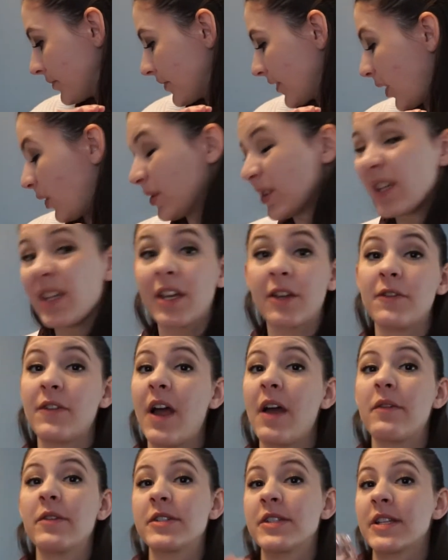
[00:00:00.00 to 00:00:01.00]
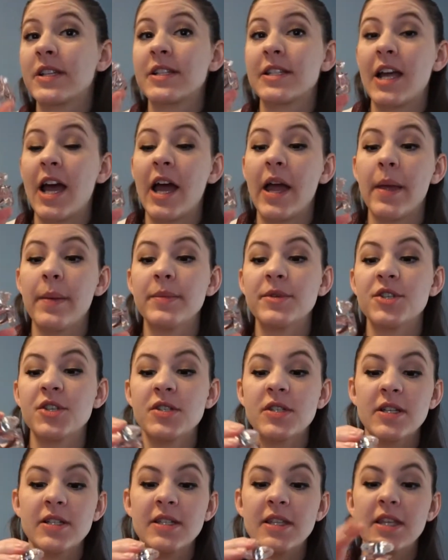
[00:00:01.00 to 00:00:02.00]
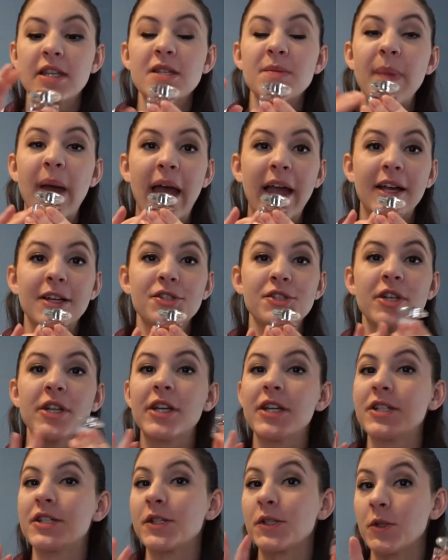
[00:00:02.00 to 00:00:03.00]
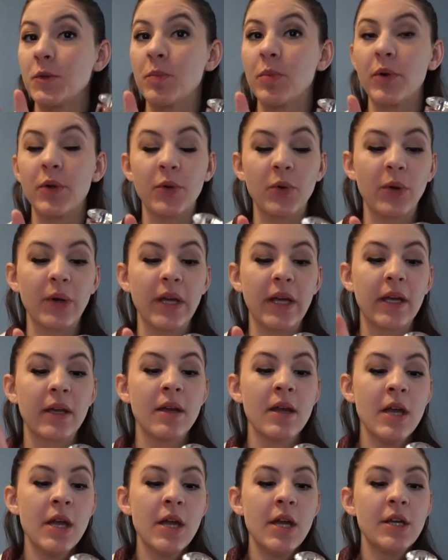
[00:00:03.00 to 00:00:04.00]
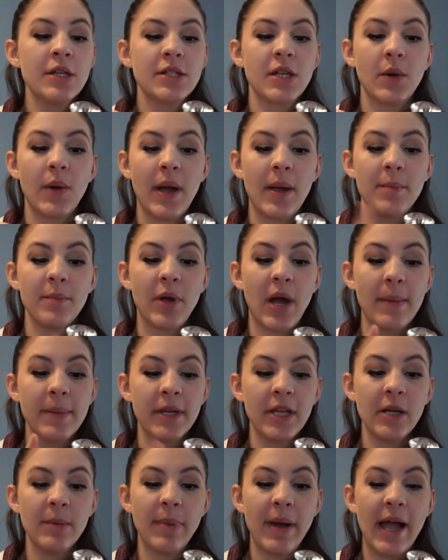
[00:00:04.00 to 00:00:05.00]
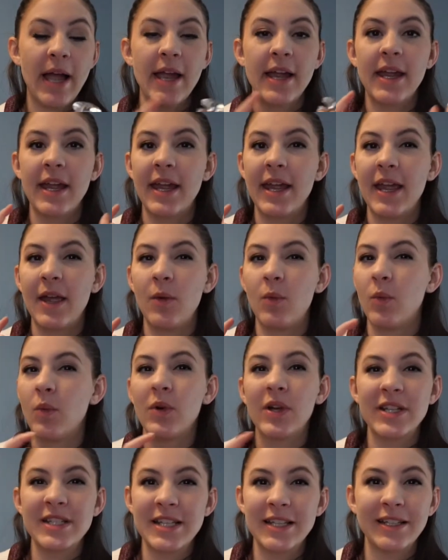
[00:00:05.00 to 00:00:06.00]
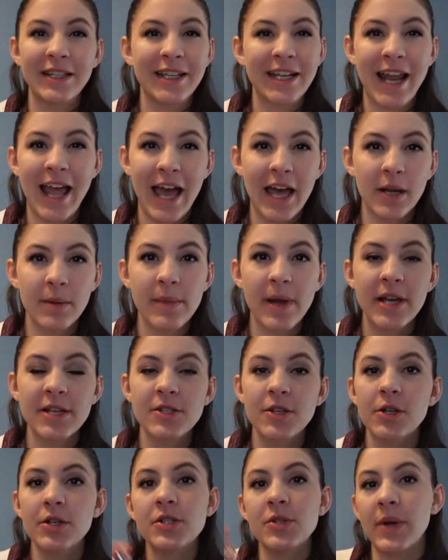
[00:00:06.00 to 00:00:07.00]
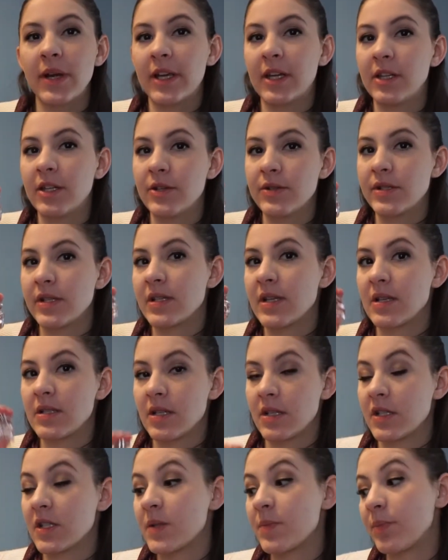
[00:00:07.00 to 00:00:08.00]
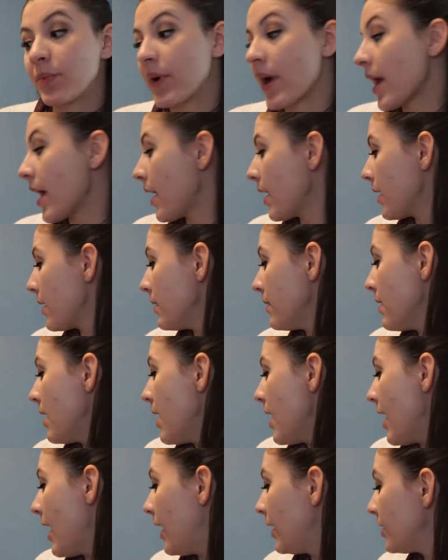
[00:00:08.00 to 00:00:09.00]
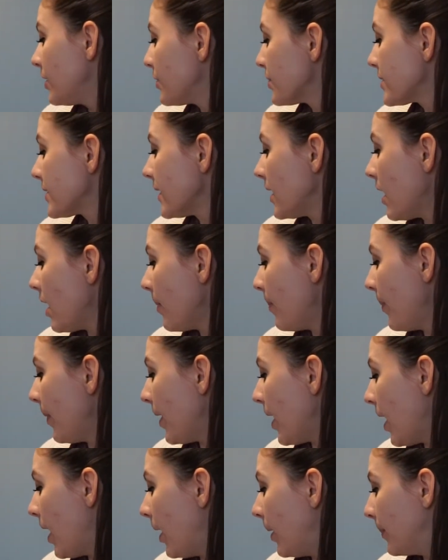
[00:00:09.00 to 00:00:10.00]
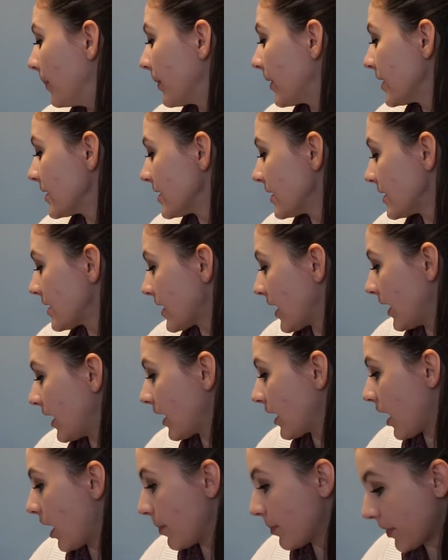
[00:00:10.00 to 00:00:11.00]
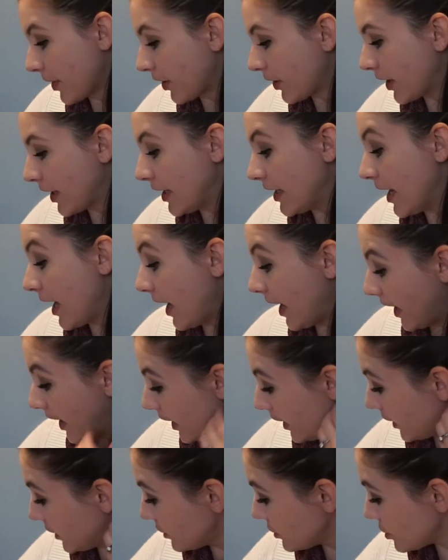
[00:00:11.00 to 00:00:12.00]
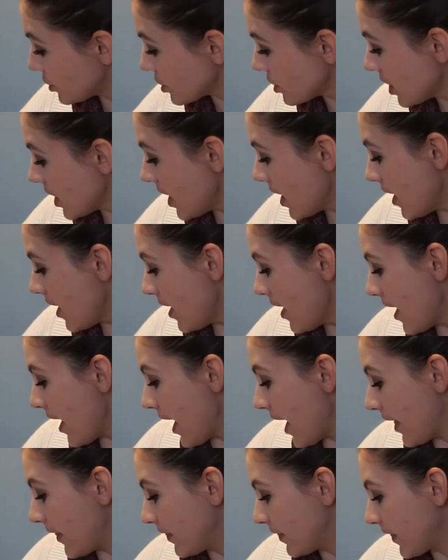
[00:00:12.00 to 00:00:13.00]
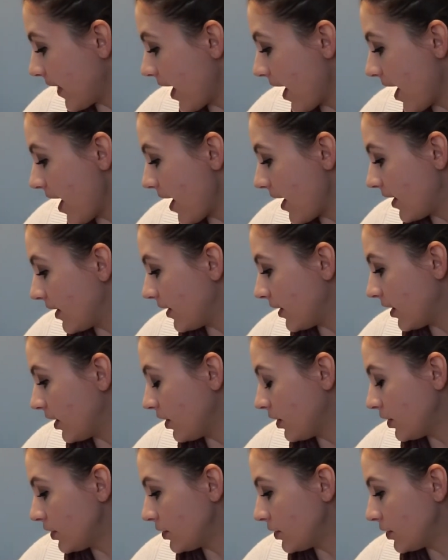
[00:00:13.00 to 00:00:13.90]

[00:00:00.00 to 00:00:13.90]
only like 5 or 6 times just because this packaging is super annoying. So I'm probably gonna buy, what is it, like an atomizer, so I can use this as a spray and use it up because it's getting up there in age. And then